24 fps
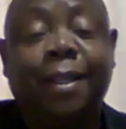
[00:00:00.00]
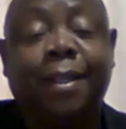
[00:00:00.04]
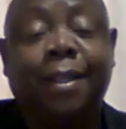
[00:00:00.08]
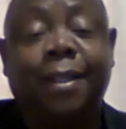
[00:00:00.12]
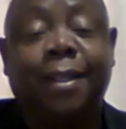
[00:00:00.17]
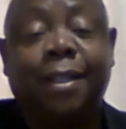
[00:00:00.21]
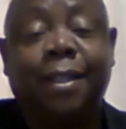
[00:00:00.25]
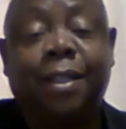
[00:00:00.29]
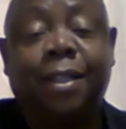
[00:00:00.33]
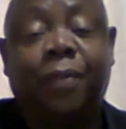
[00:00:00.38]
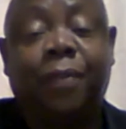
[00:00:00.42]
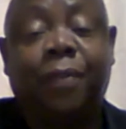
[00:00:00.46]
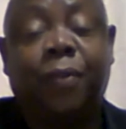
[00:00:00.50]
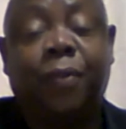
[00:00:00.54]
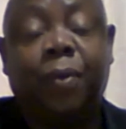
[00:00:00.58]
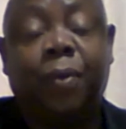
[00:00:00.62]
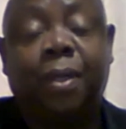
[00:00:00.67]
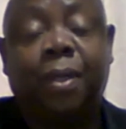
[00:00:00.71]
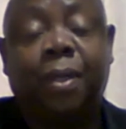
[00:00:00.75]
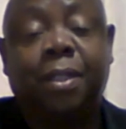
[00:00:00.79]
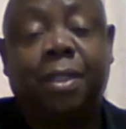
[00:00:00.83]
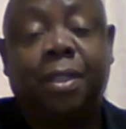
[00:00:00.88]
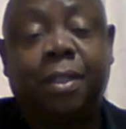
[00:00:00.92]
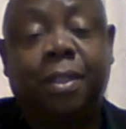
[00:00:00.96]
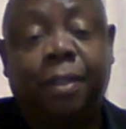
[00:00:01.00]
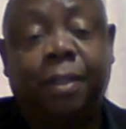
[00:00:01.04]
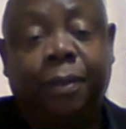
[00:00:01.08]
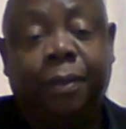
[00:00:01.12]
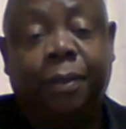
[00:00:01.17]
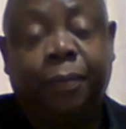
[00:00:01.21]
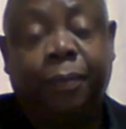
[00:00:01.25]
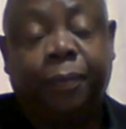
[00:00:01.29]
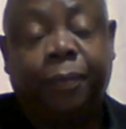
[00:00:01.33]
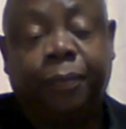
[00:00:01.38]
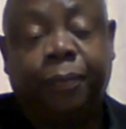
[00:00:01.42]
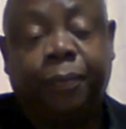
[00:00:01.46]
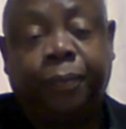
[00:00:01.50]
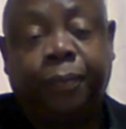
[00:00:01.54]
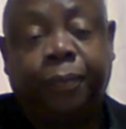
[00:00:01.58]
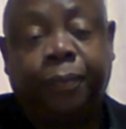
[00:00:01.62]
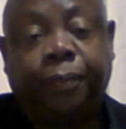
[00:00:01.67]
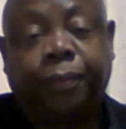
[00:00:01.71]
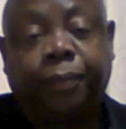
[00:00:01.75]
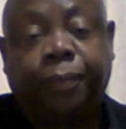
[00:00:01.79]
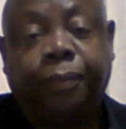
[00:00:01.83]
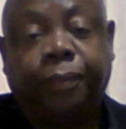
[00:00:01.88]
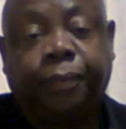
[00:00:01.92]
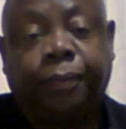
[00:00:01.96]
greet the viewers.
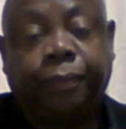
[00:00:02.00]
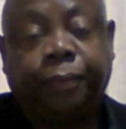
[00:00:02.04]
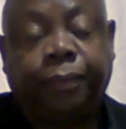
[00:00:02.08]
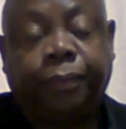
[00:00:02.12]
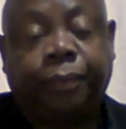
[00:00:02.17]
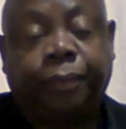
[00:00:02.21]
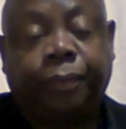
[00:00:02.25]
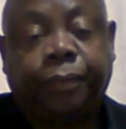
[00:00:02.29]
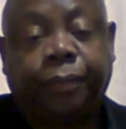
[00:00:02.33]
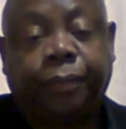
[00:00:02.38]
Good